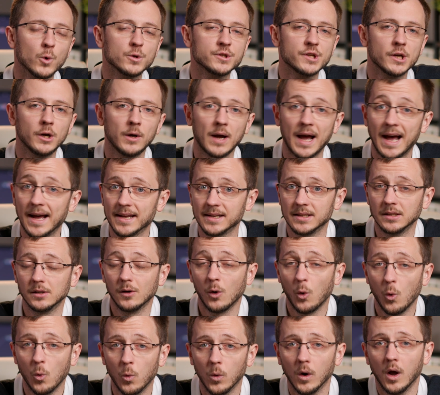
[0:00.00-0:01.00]
also added
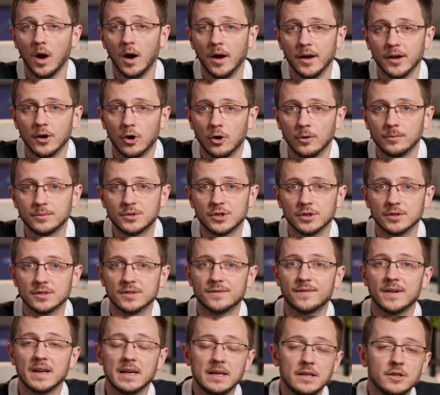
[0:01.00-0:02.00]
all-eye
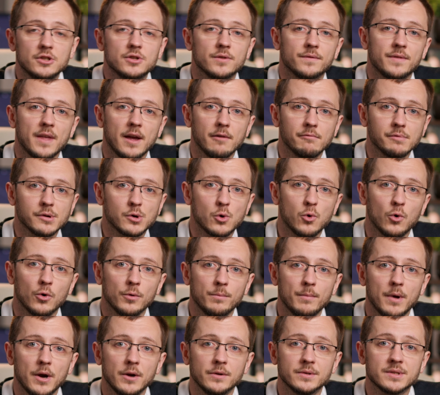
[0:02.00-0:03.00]
options for each of their
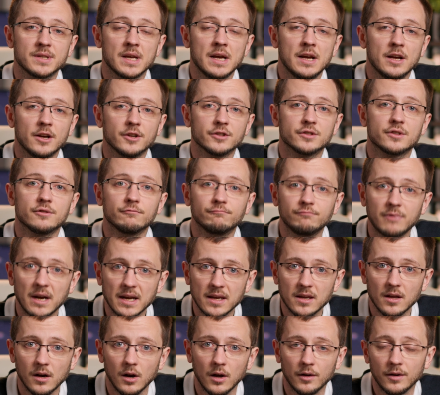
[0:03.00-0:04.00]
record modes, as the
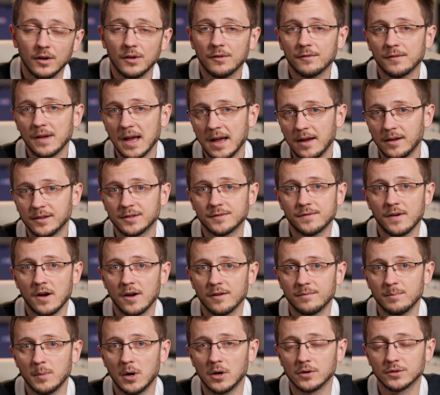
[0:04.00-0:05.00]
regular
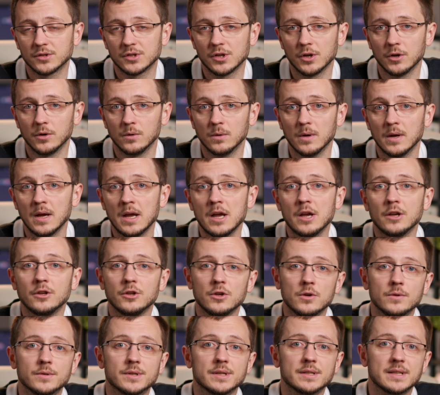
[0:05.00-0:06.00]
S5 Mark II
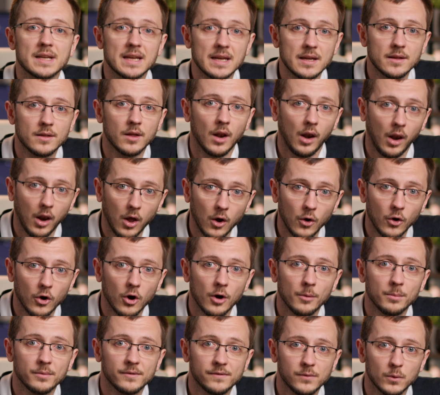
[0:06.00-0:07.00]
uses either long
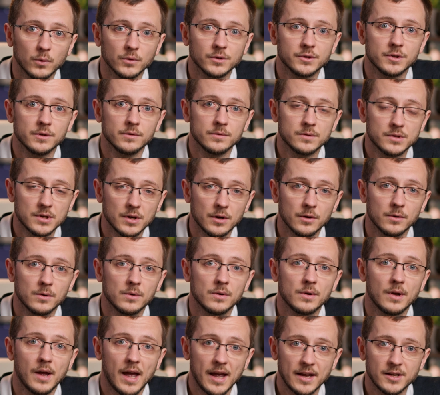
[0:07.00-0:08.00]
op
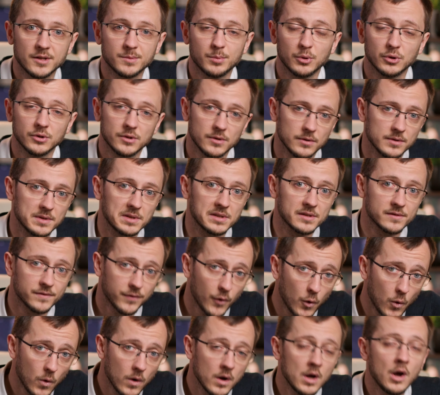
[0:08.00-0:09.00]
422
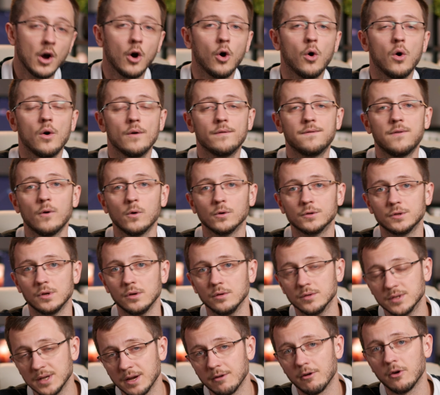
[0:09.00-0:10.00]
H.264 or
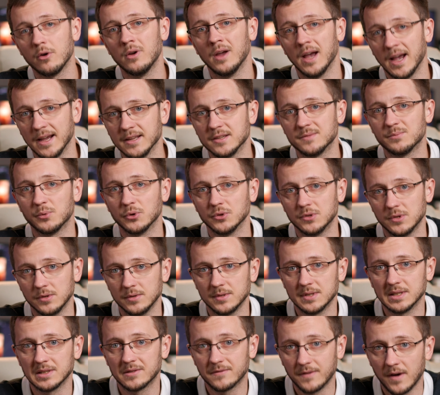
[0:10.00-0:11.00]
420
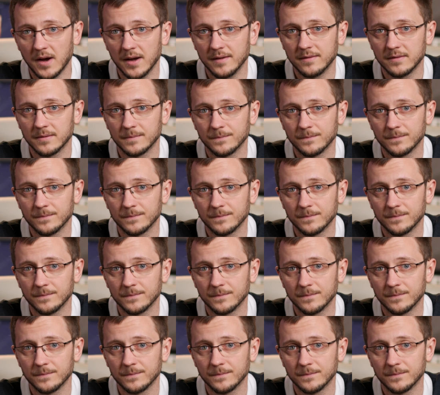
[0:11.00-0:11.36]
H.265.